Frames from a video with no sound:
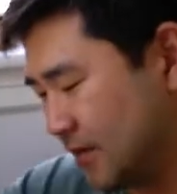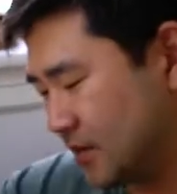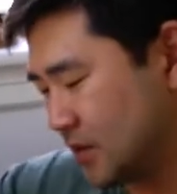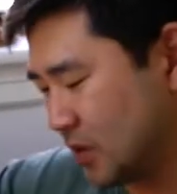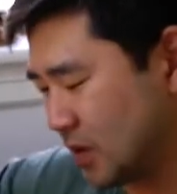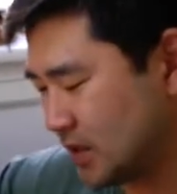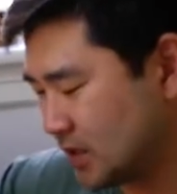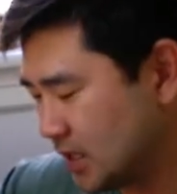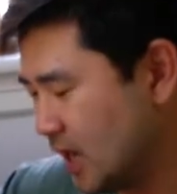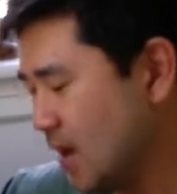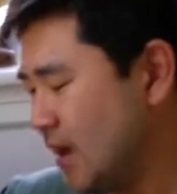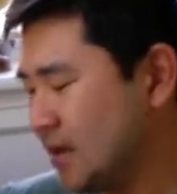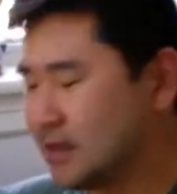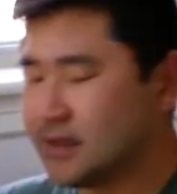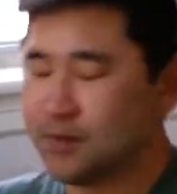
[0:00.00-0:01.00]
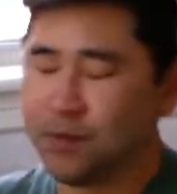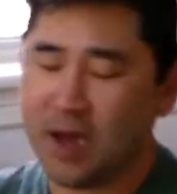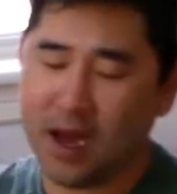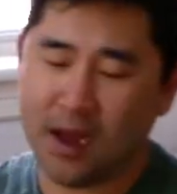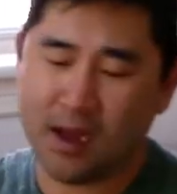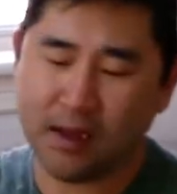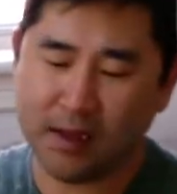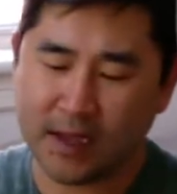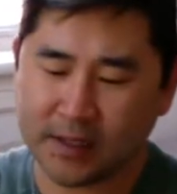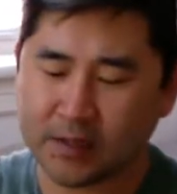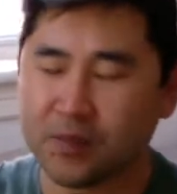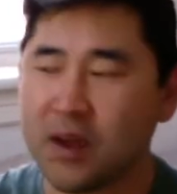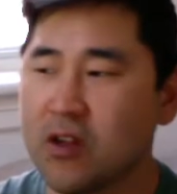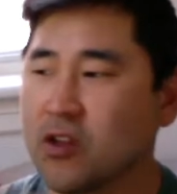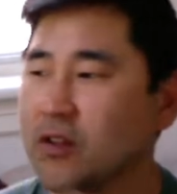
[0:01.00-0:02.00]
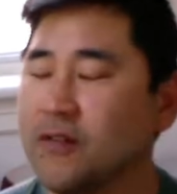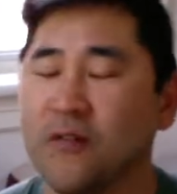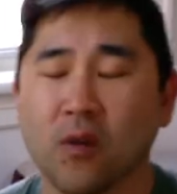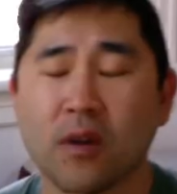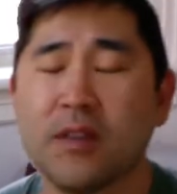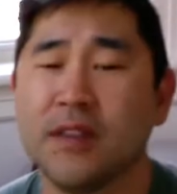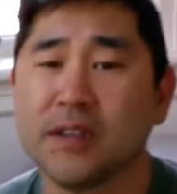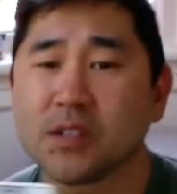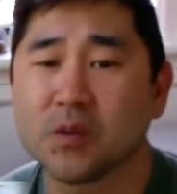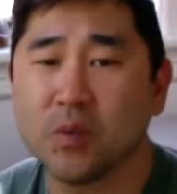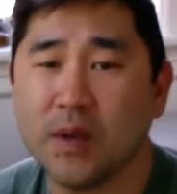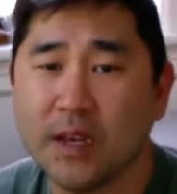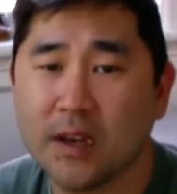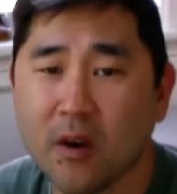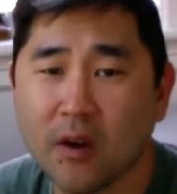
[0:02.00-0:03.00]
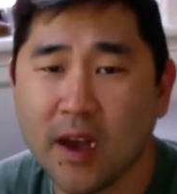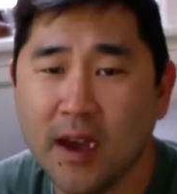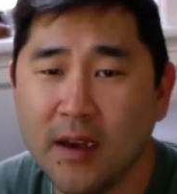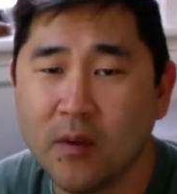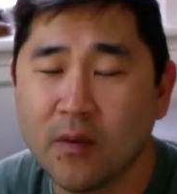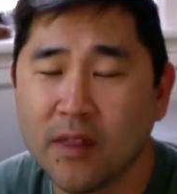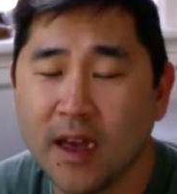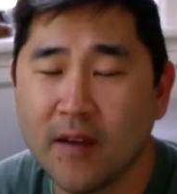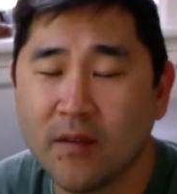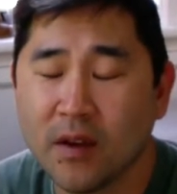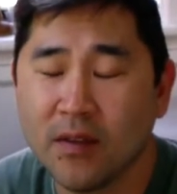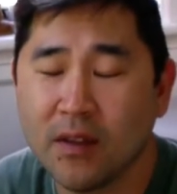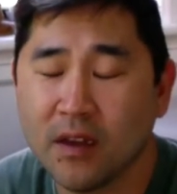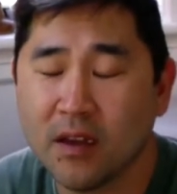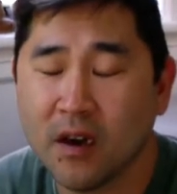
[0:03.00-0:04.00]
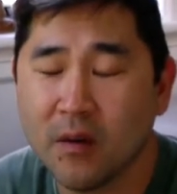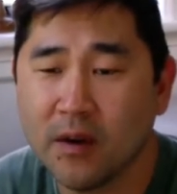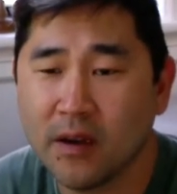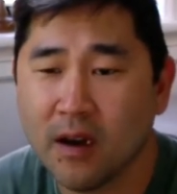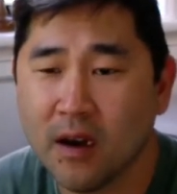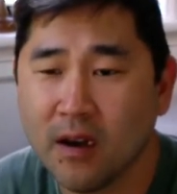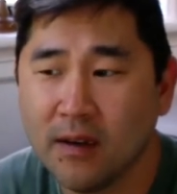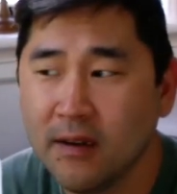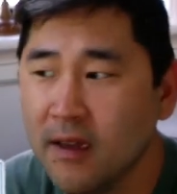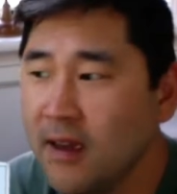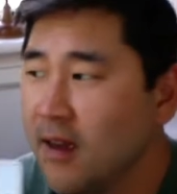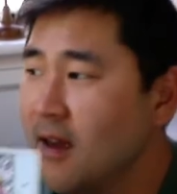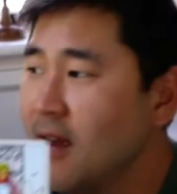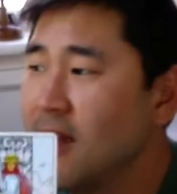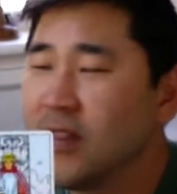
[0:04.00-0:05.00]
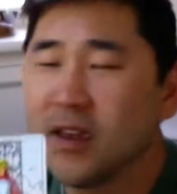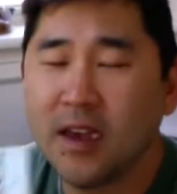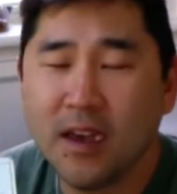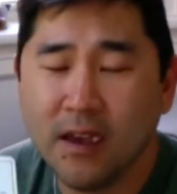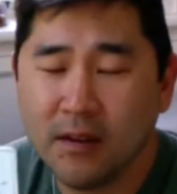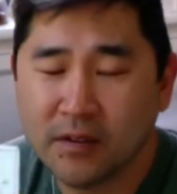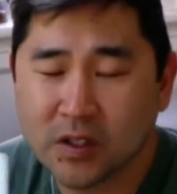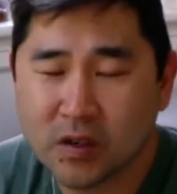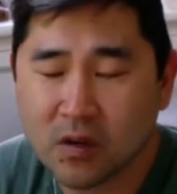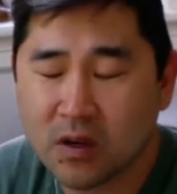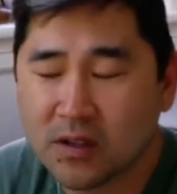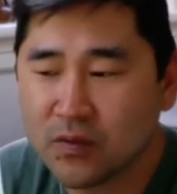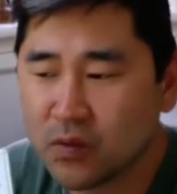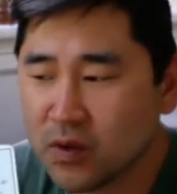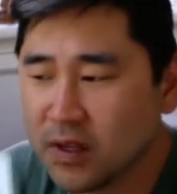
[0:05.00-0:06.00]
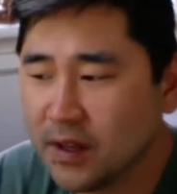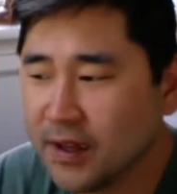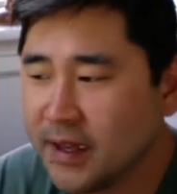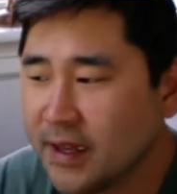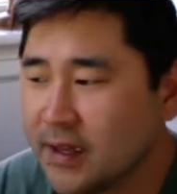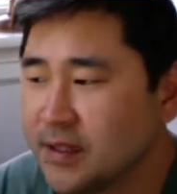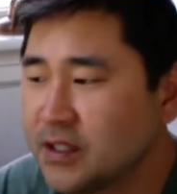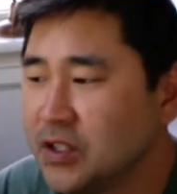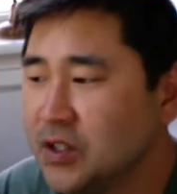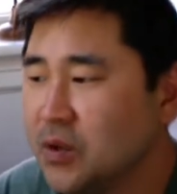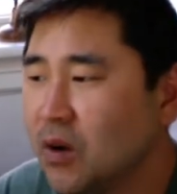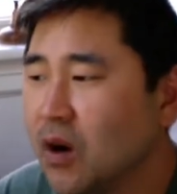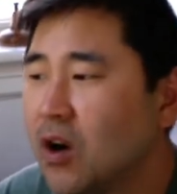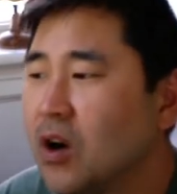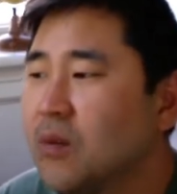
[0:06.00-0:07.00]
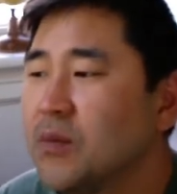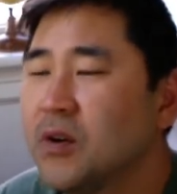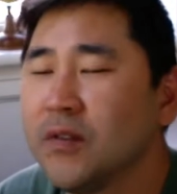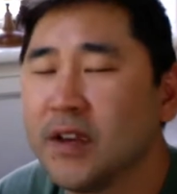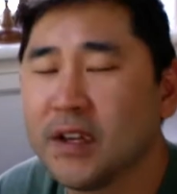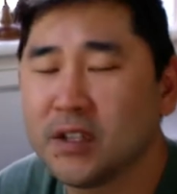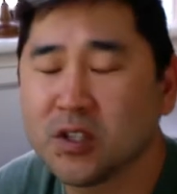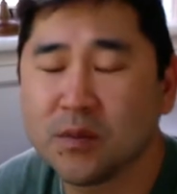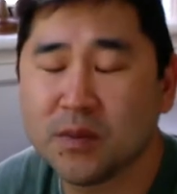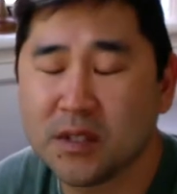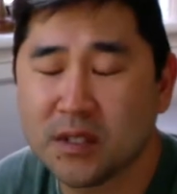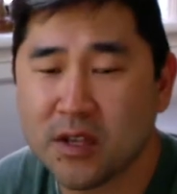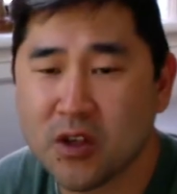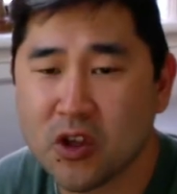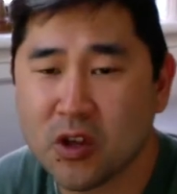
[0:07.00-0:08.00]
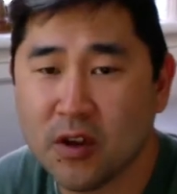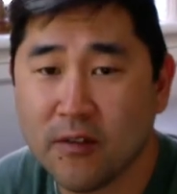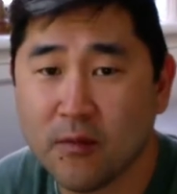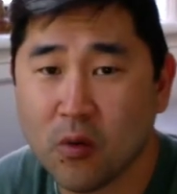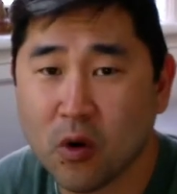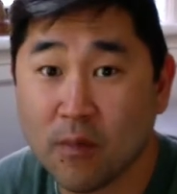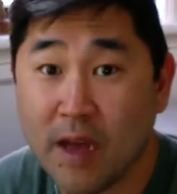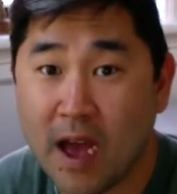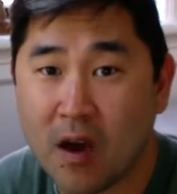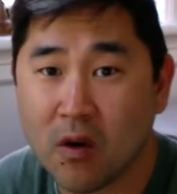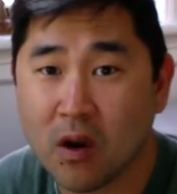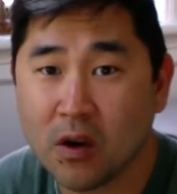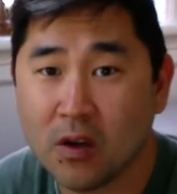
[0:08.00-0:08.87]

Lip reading: Swords, especially for this week, okay? With everything going on, the King of Swords really is, you are moving into a position of more power.